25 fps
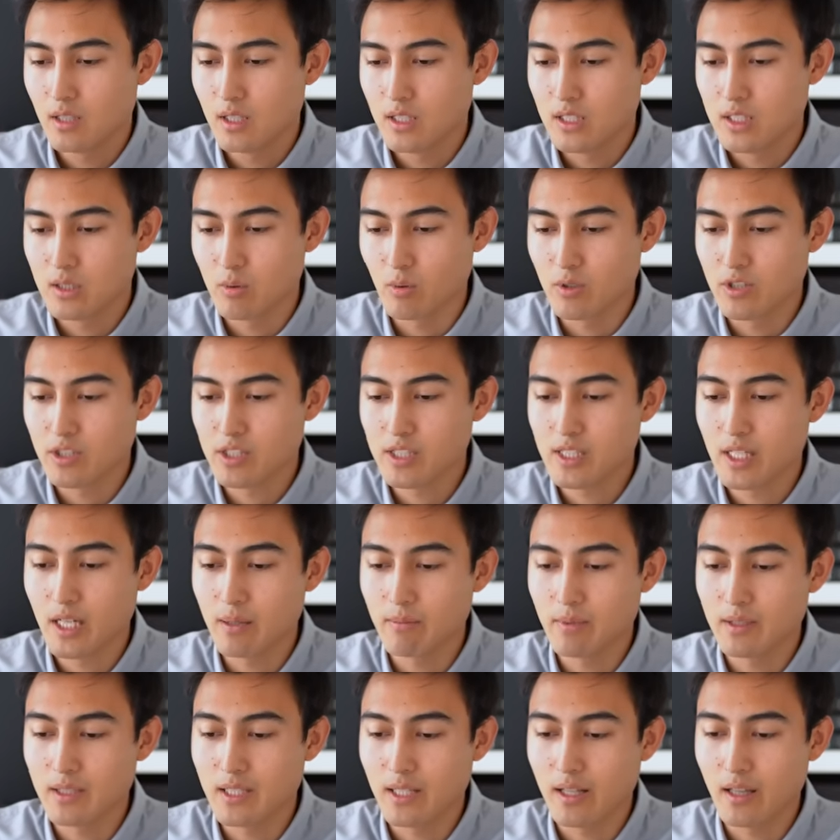So we'll just
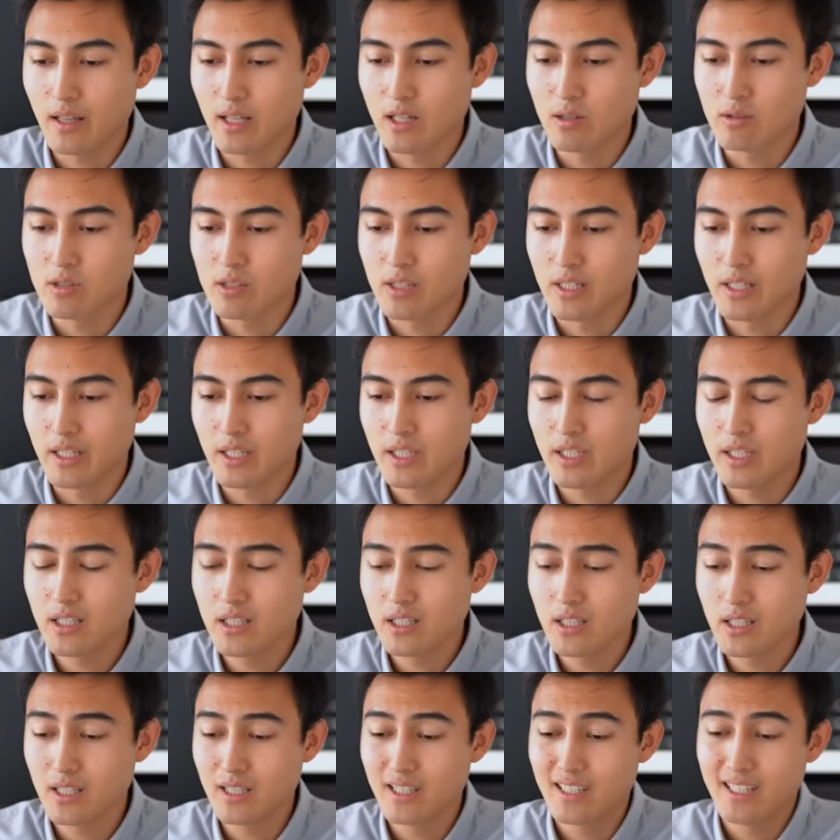type the 10,000 in
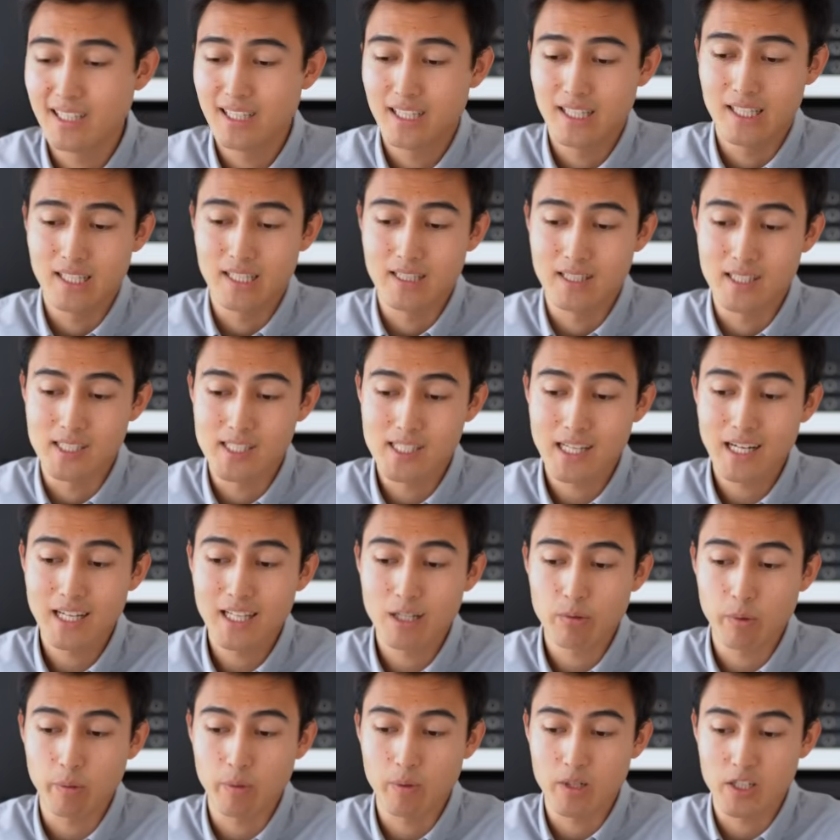here. And the cell
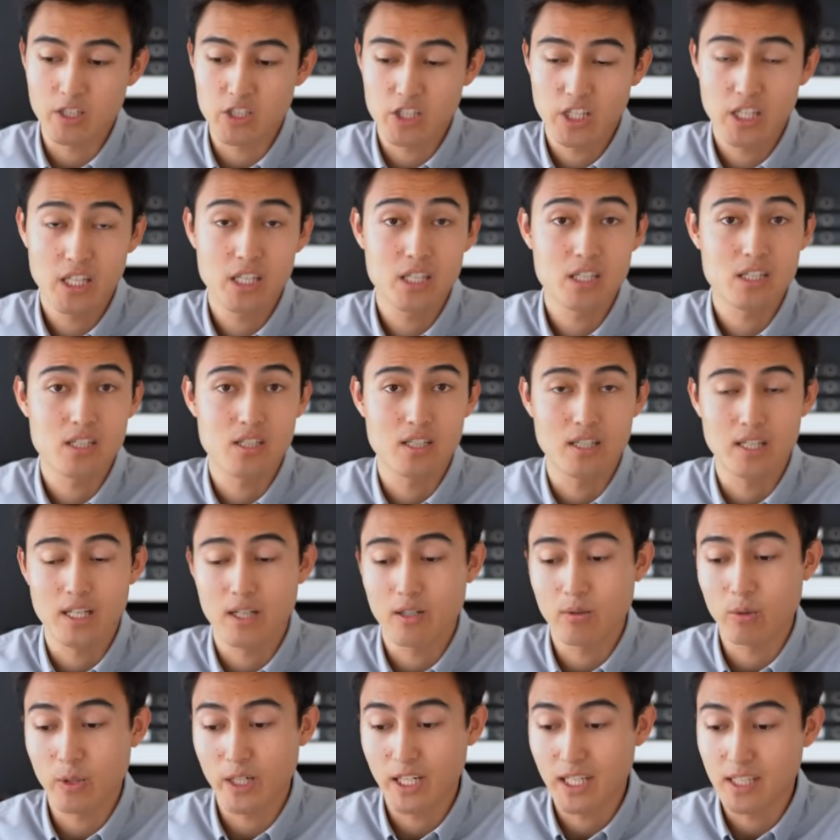that we want to change, in
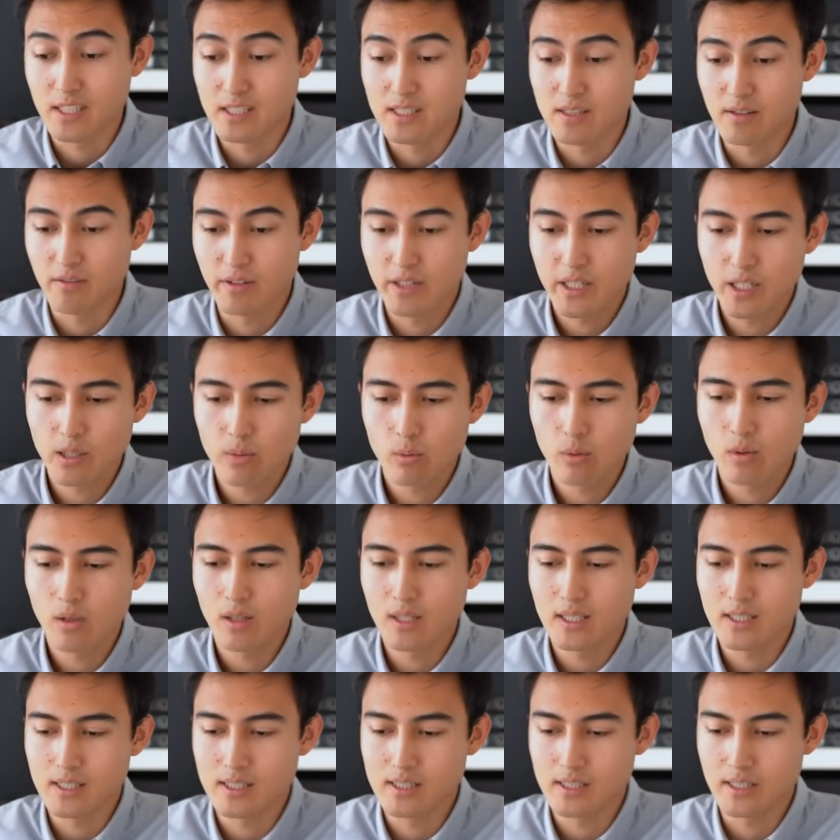our case the
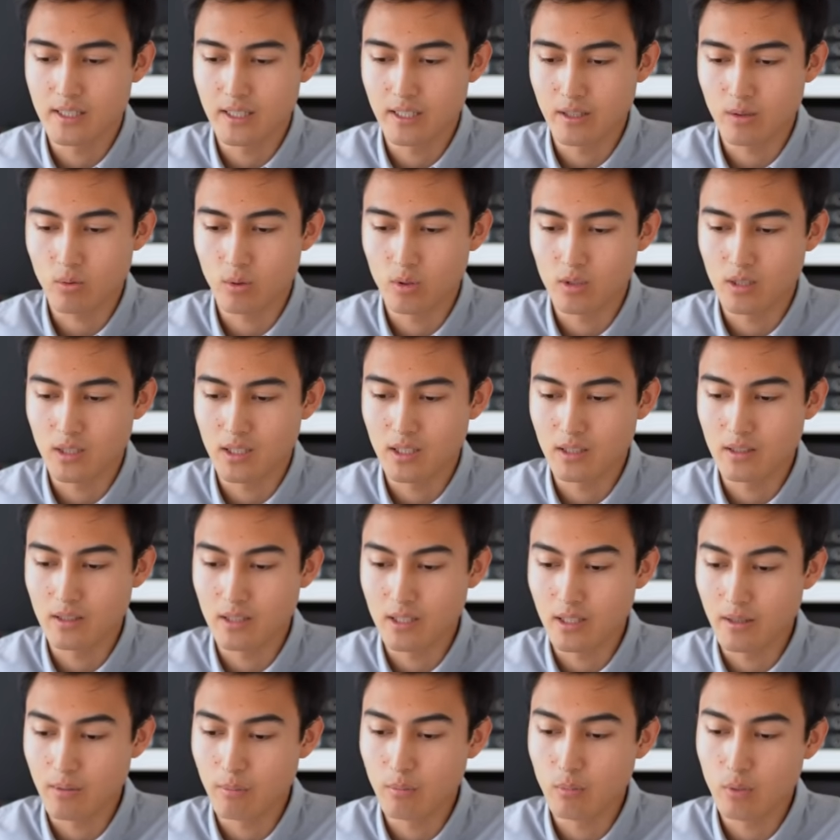variable, is the
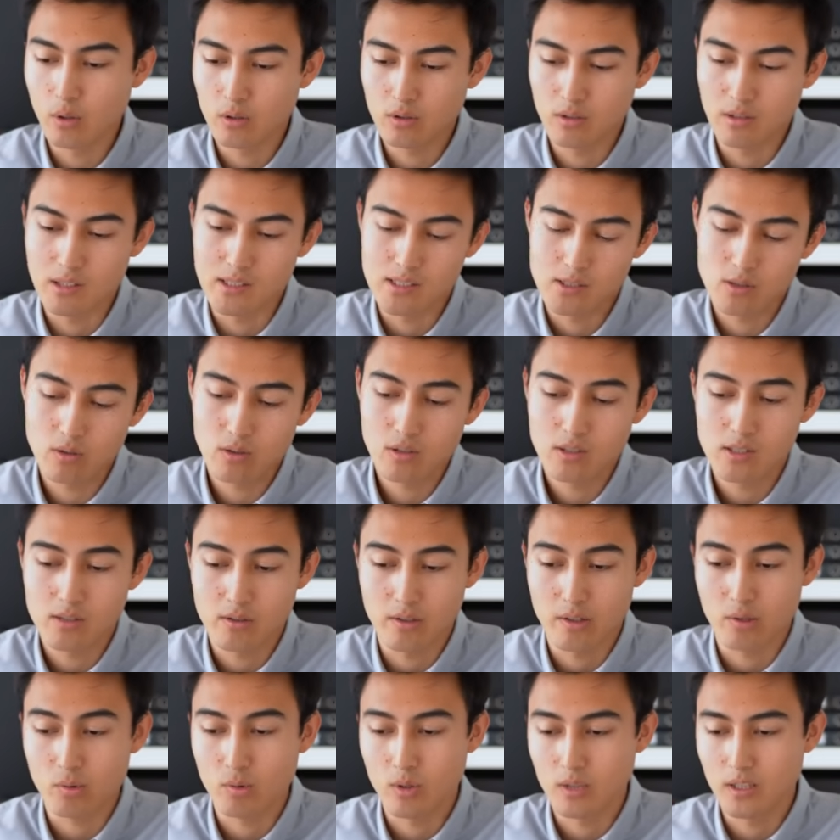bottle sold, so
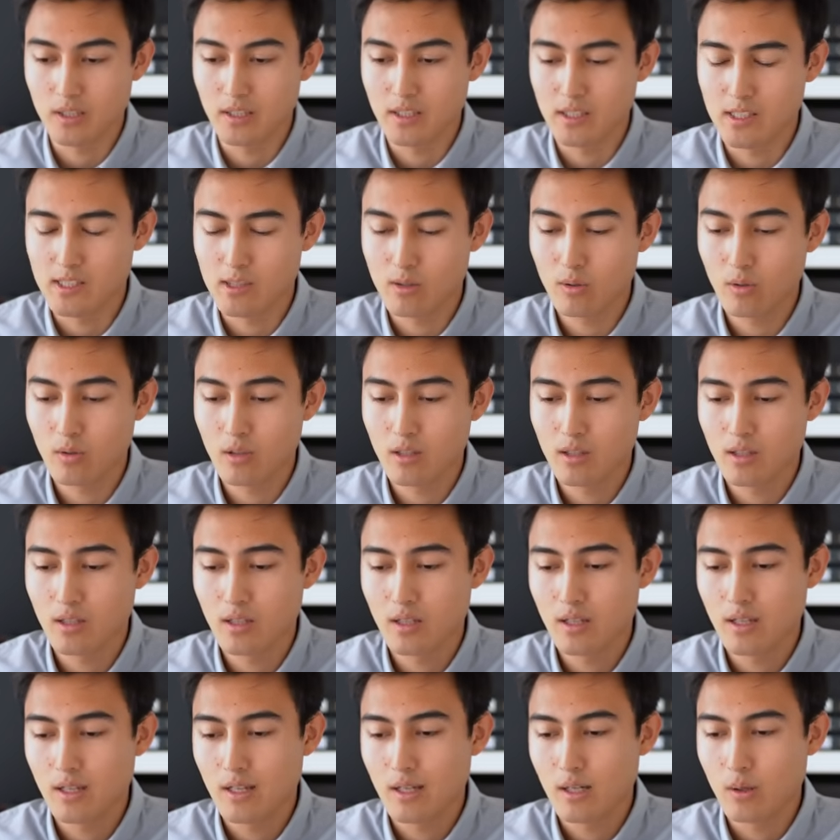the quantity sold.
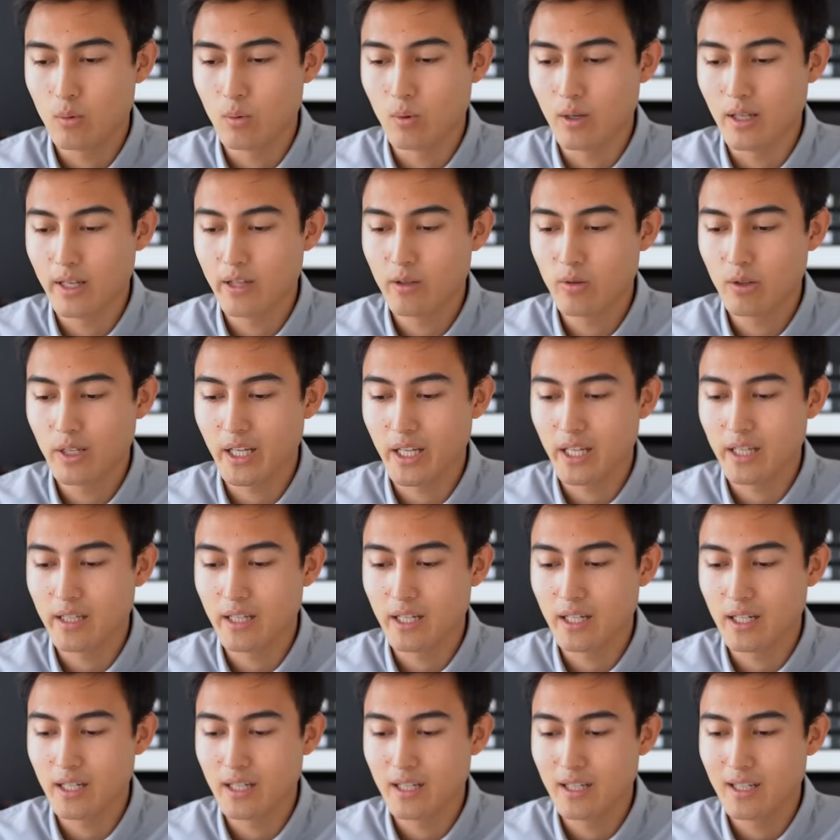We'll hit OK
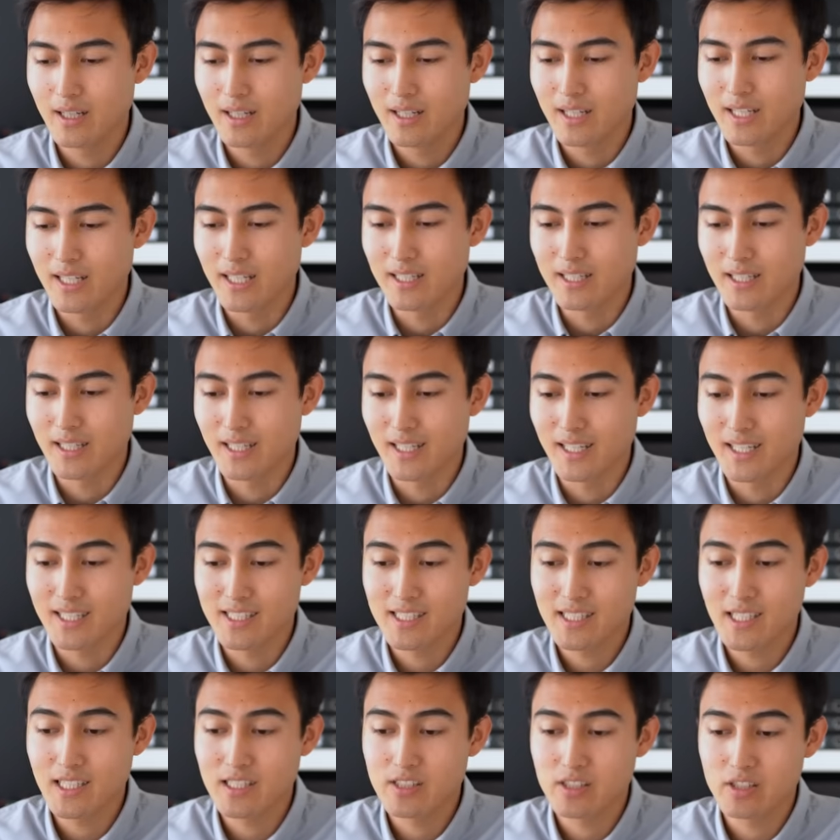there, and then
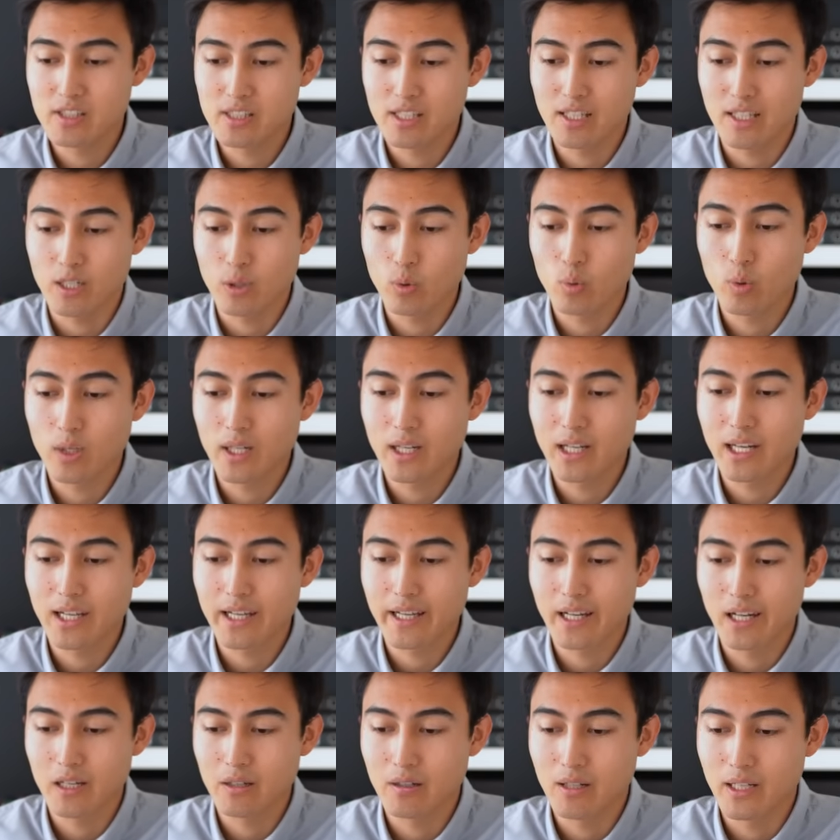Excel is just going to quickly
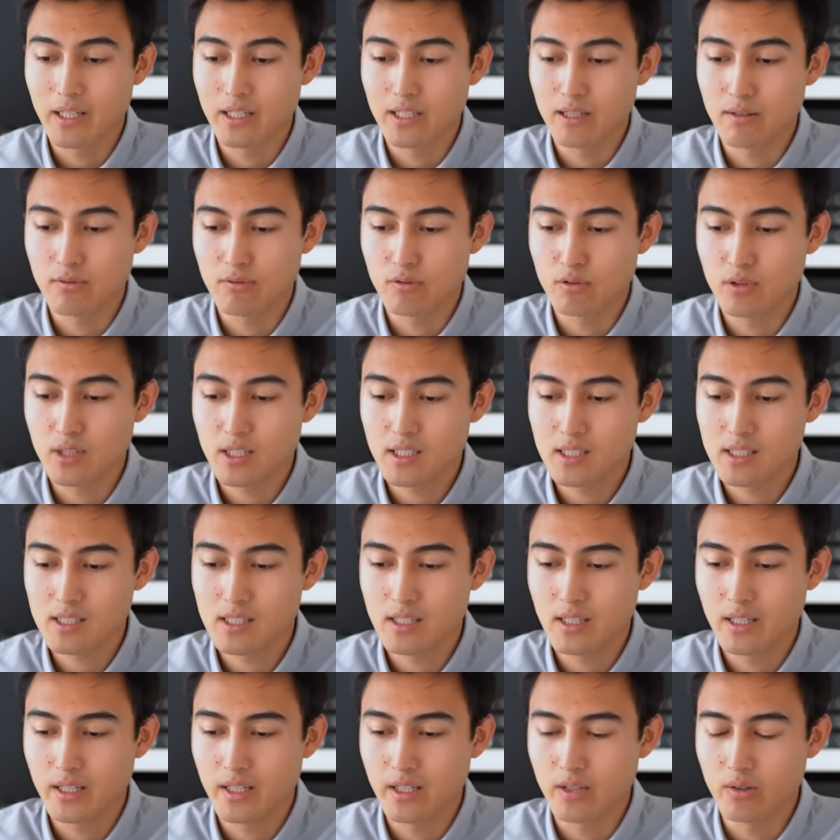calculate that for
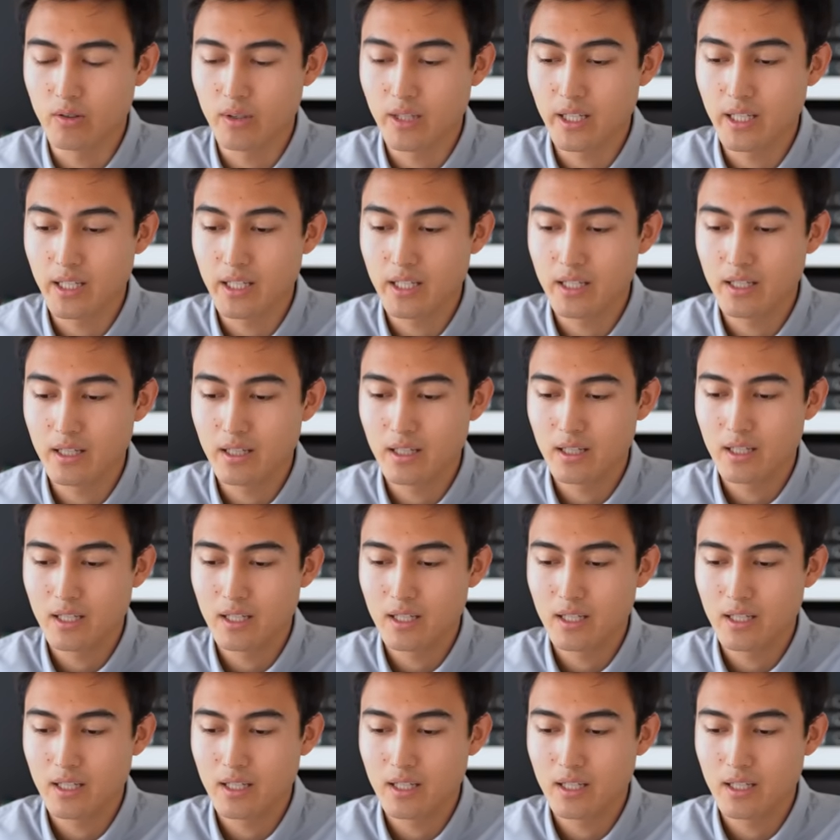us, hit OK.